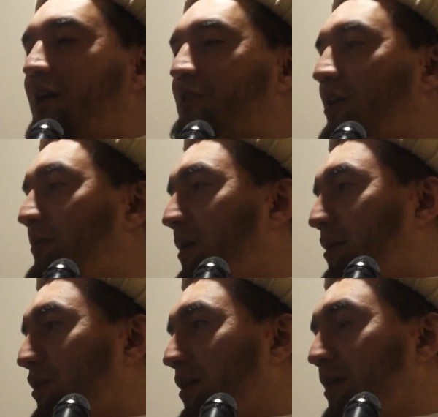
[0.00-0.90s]

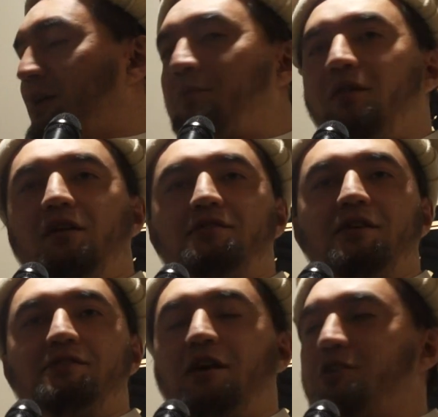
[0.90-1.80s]
Ar-Rahman Ar-Rahim, Allah
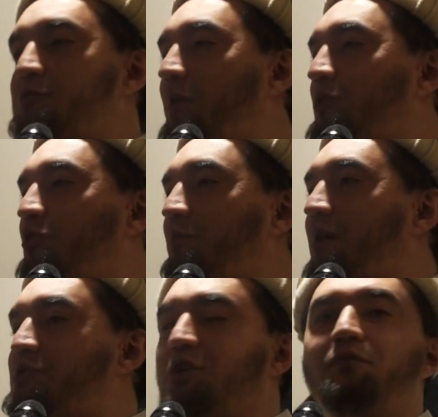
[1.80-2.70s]
says, I respond to him,
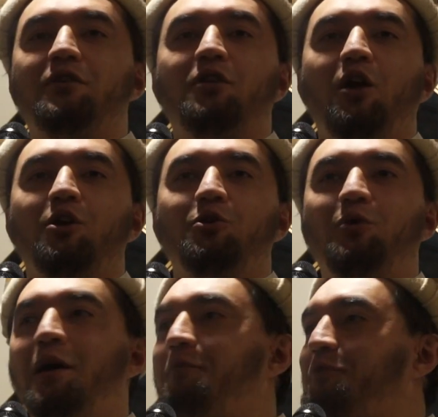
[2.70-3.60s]
my servant,
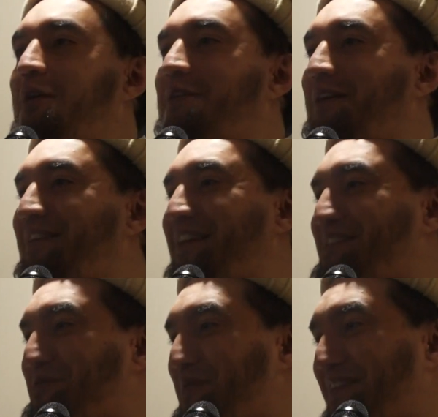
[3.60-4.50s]
you have
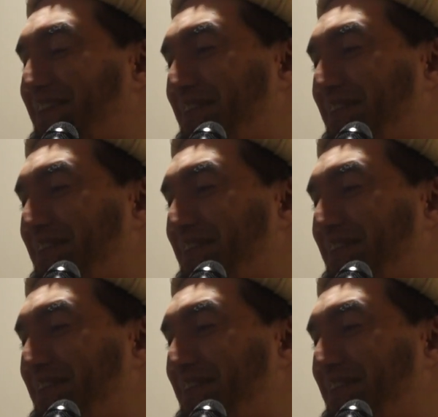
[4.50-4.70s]
recognized me.